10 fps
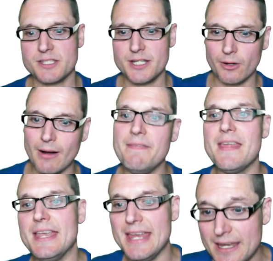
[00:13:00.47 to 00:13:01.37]
here. And then
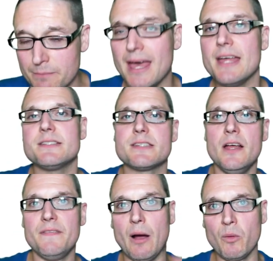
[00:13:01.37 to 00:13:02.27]
embeds,
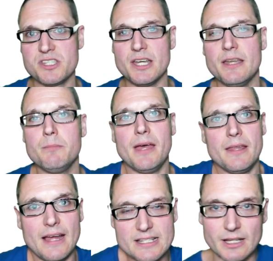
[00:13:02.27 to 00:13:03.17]
that wasn't an embed,
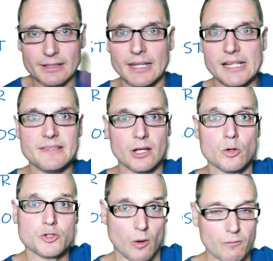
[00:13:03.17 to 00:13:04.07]
that's a link that goes
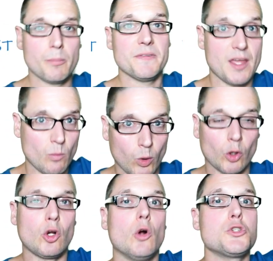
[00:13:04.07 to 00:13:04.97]
over, but they will
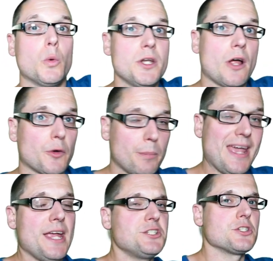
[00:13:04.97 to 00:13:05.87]
go to another
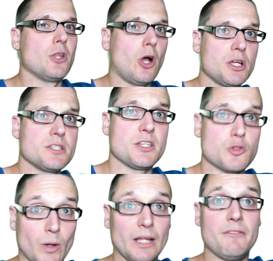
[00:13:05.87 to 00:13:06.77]
page as long as it's
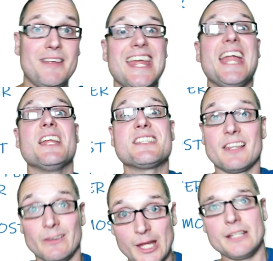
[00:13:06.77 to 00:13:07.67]
relevant and it's
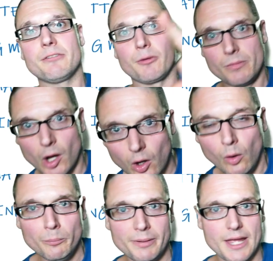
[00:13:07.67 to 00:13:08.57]
linked from the home
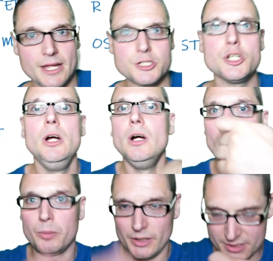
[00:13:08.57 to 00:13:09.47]
page. But let's,